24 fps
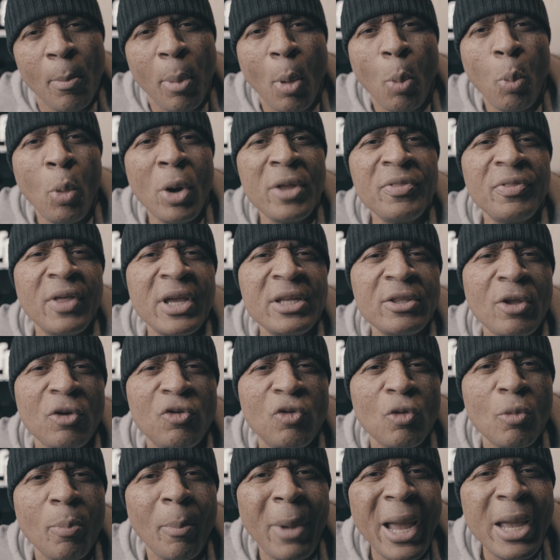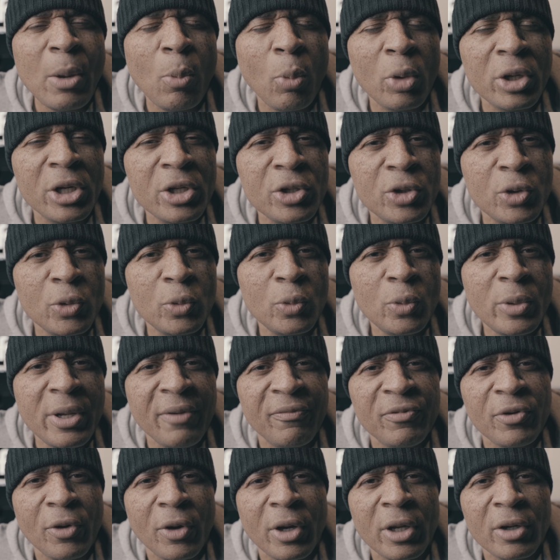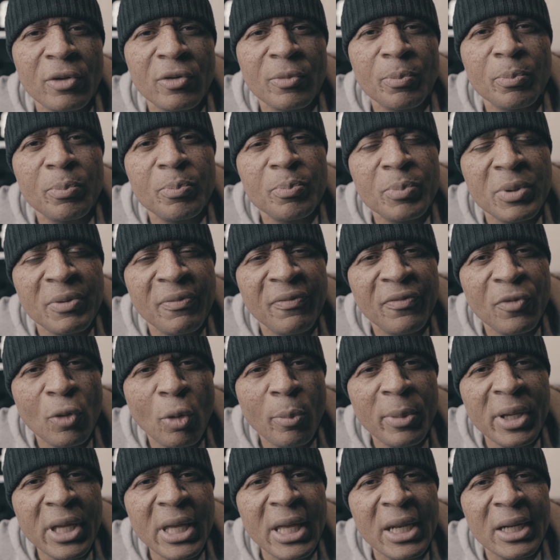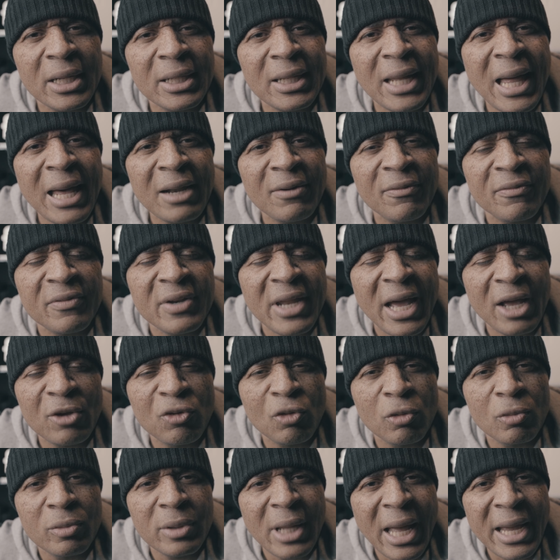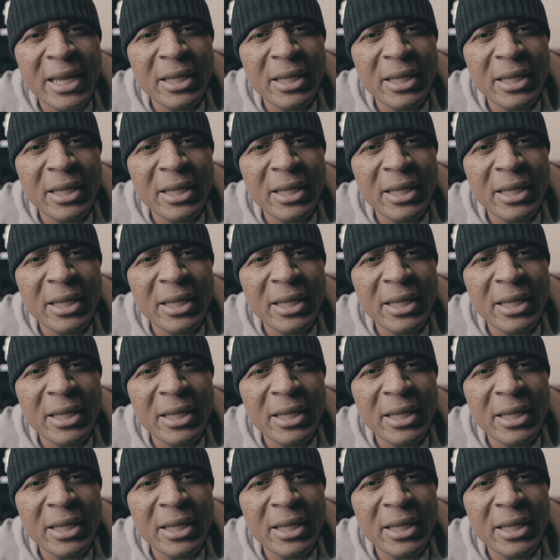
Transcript: But one thing that you might want to do if you're going to be filming in a lot of natural